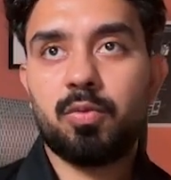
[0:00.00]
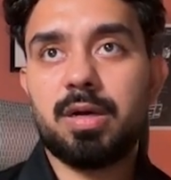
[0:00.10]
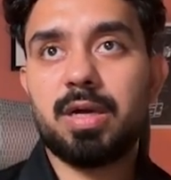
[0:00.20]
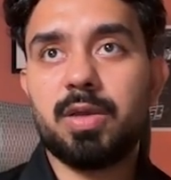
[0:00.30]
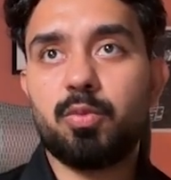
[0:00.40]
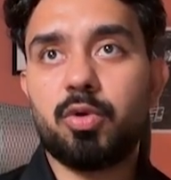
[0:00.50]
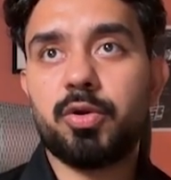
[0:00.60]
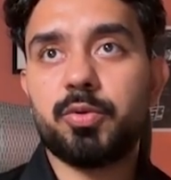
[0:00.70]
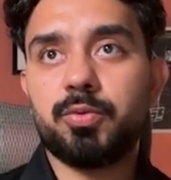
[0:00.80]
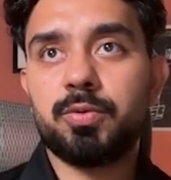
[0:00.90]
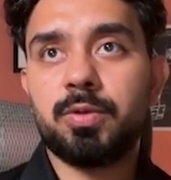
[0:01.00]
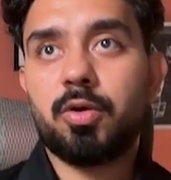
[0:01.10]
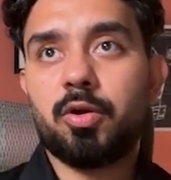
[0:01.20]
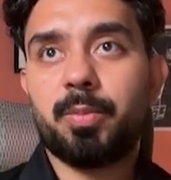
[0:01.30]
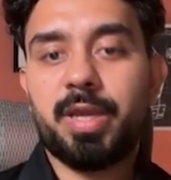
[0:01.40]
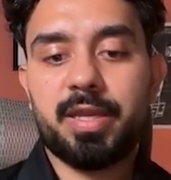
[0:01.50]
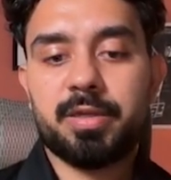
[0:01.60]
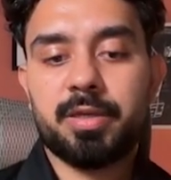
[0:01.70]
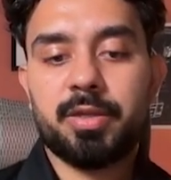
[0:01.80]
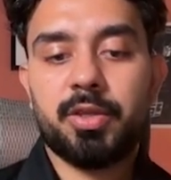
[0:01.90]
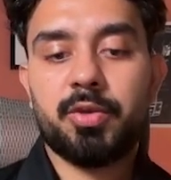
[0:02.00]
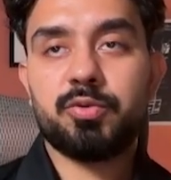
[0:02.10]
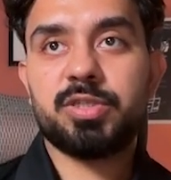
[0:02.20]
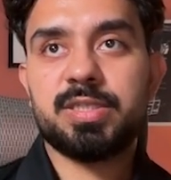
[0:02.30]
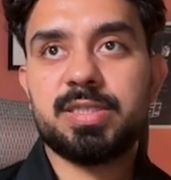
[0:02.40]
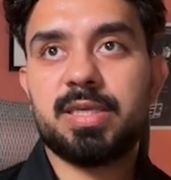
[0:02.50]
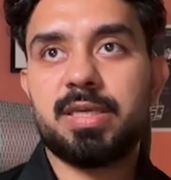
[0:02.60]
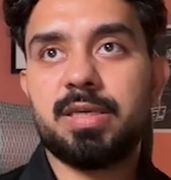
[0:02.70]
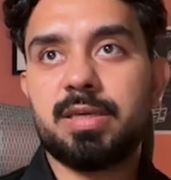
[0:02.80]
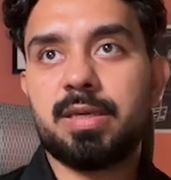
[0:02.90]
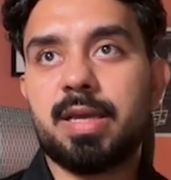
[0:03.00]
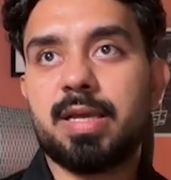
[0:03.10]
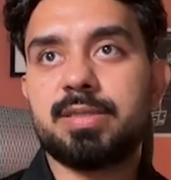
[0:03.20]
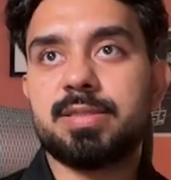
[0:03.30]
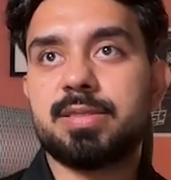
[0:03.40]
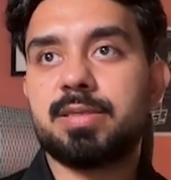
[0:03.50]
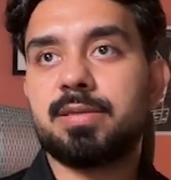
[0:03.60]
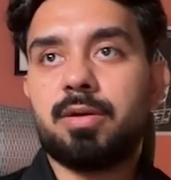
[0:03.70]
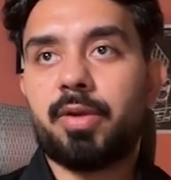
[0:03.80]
I want to automate UGC ads.